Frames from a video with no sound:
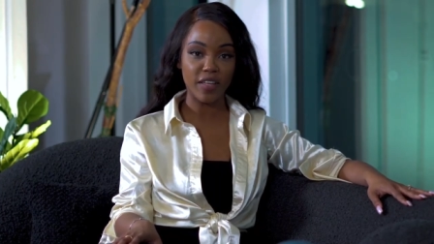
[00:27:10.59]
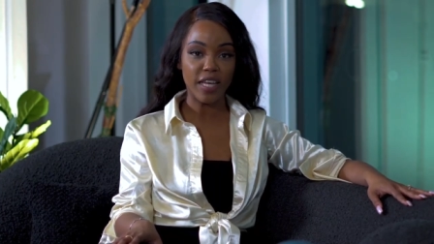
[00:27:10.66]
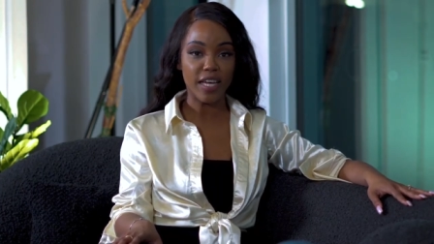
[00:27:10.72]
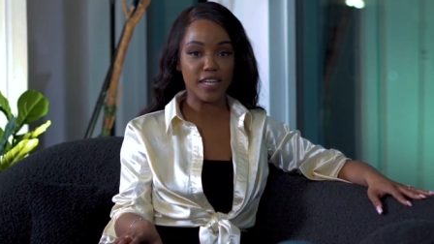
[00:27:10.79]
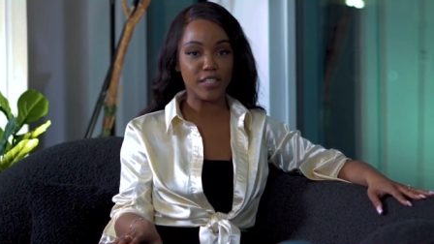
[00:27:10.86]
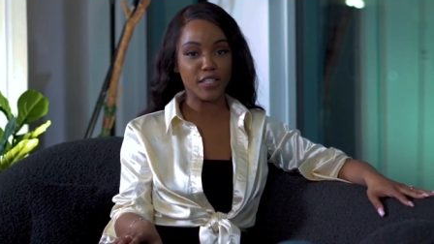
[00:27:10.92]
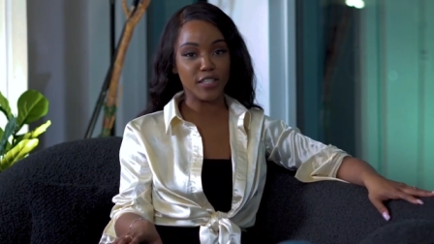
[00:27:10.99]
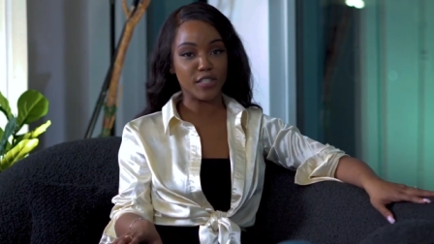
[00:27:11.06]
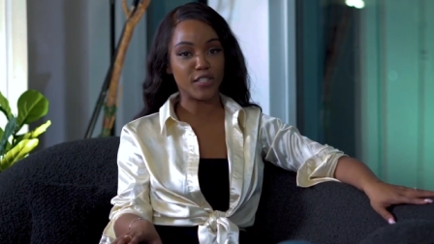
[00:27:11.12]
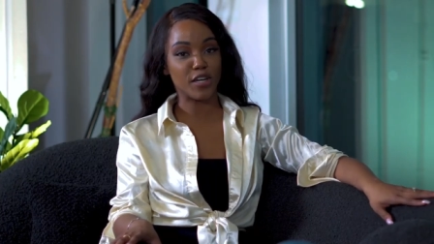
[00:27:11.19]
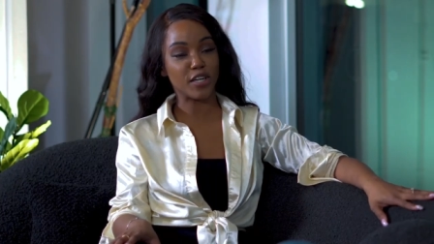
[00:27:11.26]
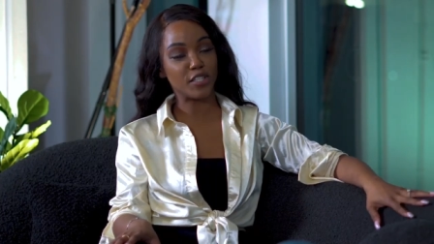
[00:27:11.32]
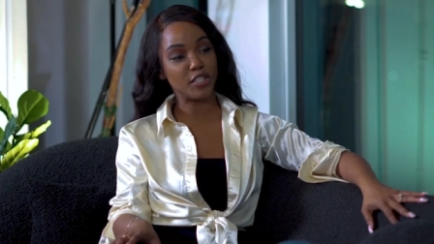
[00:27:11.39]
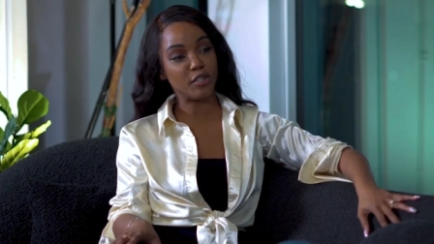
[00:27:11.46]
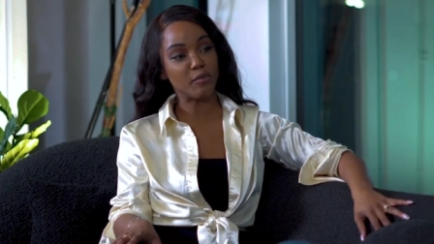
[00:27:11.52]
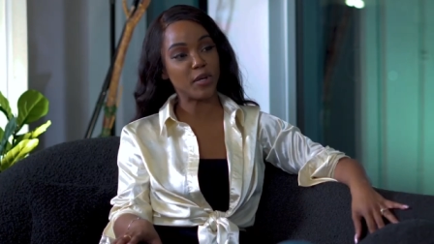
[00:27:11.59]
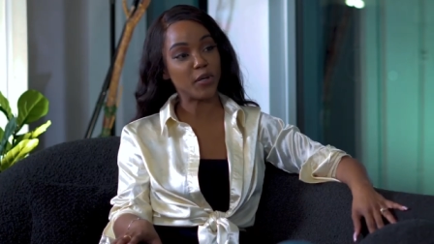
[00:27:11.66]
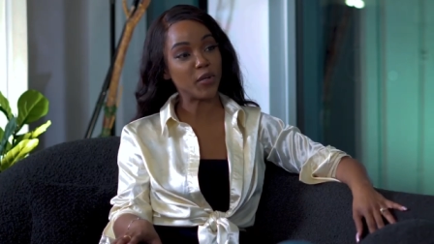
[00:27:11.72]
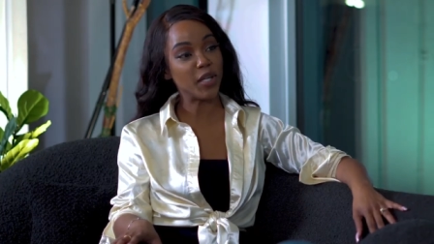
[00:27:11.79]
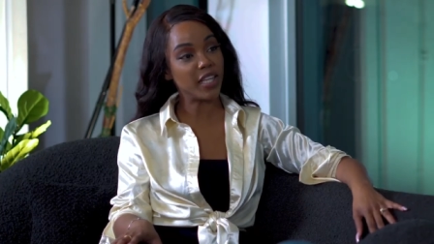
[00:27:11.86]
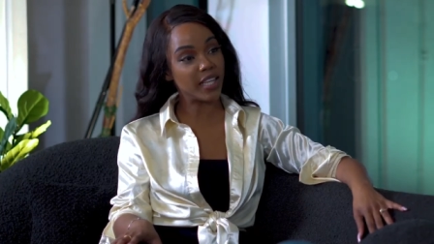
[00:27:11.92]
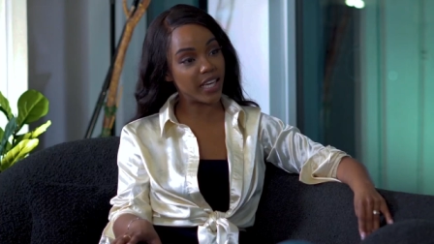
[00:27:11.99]
and he's going to talk to you
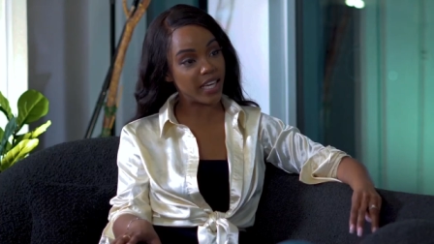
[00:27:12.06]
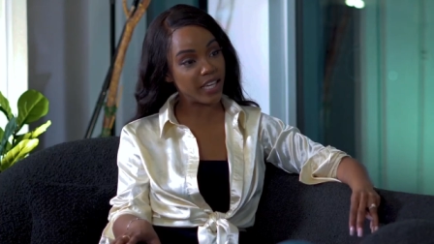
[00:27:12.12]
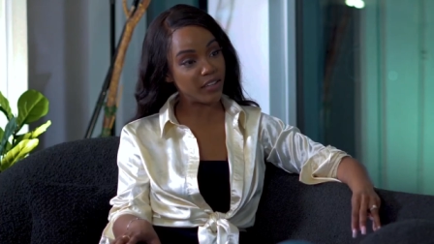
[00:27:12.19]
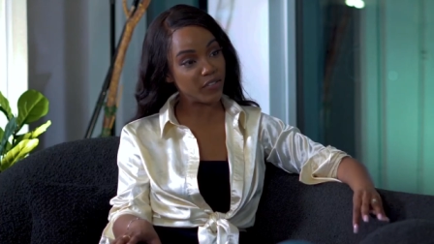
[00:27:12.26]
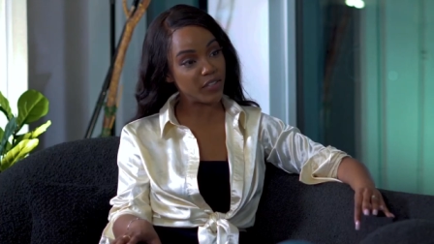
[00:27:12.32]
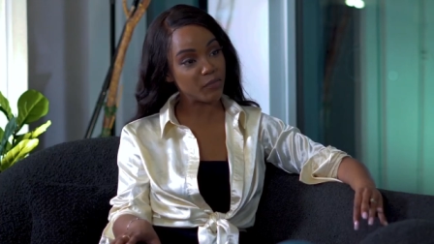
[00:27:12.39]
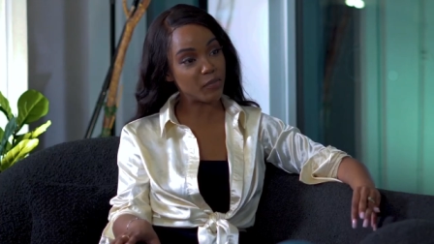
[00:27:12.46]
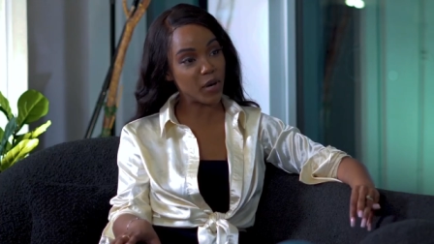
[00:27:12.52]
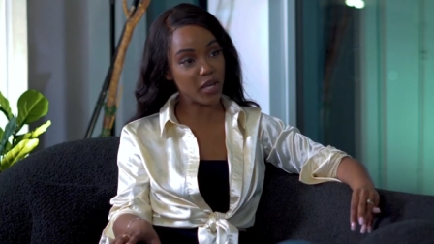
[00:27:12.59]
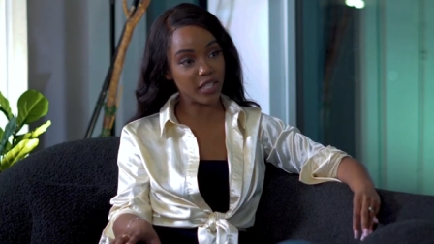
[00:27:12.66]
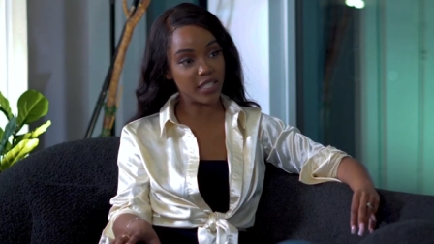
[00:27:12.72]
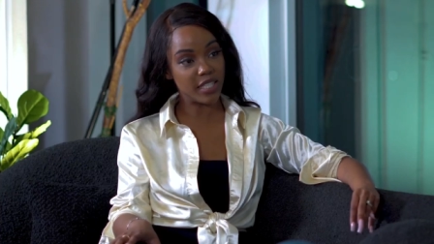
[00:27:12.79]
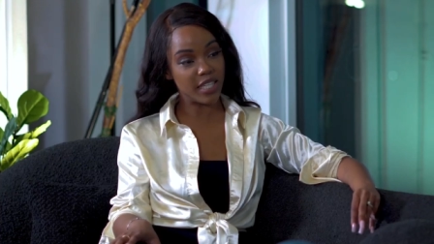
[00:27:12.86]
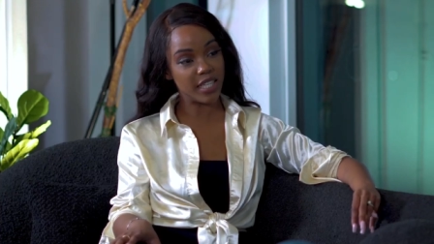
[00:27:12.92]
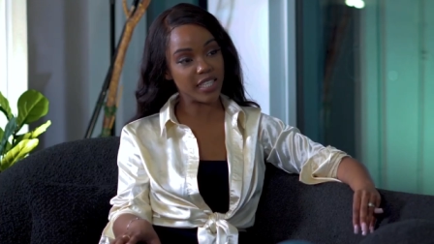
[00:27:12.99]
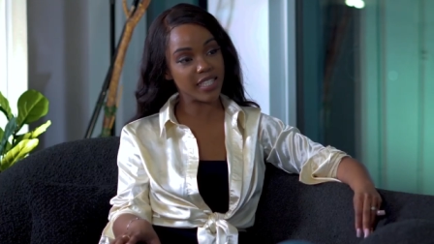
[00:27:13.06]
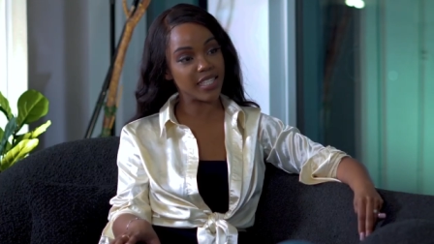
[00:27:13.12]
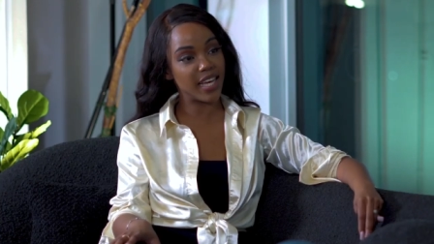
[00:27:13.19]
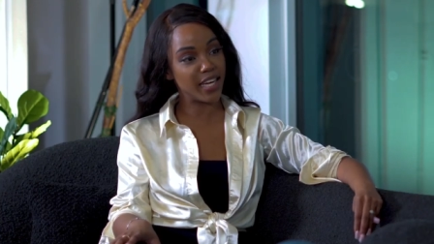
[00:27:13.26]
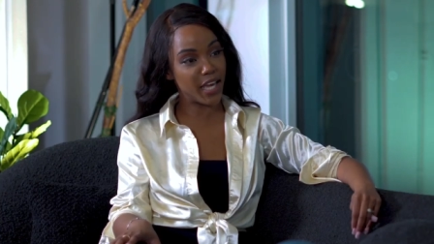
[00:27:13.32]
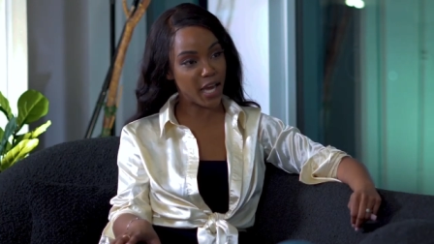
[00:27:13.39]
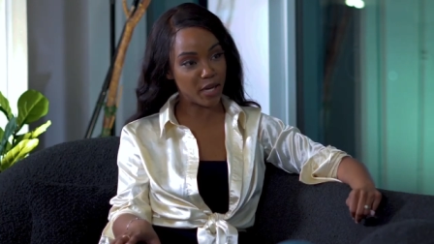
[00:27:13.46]
about life,
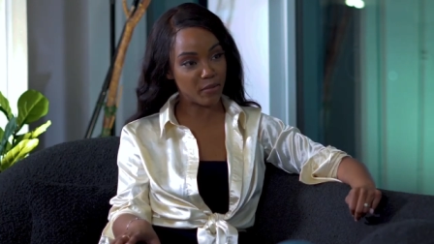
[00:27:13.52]
politics, and